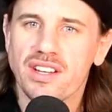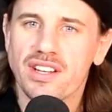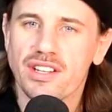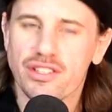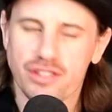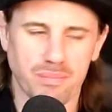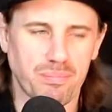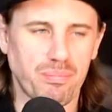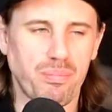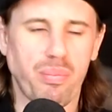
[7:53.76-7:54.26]

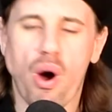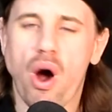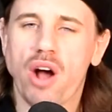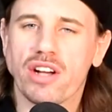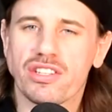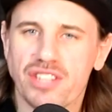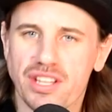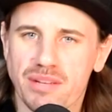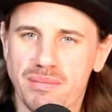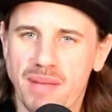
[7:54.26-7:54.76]
It's a
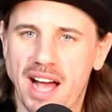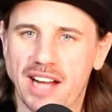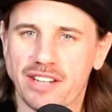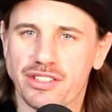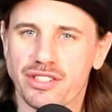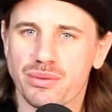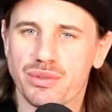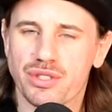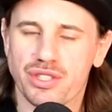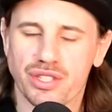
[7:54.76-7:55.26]
boxing
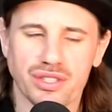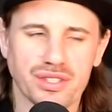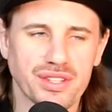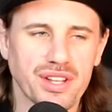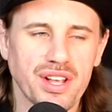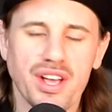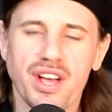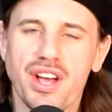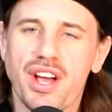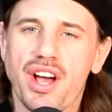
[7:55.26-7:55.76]
match. It was
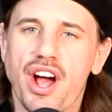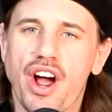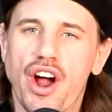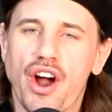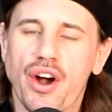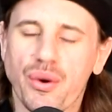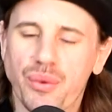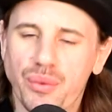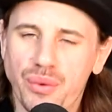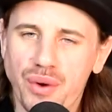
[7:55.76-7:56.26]
just
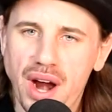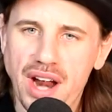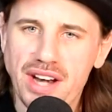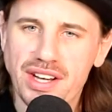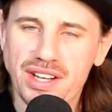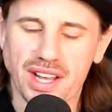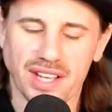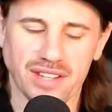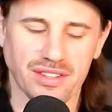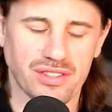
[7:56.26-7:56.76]

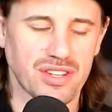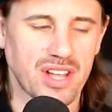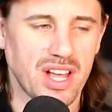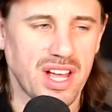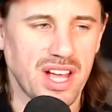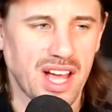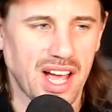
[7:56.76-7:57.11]
horrendous.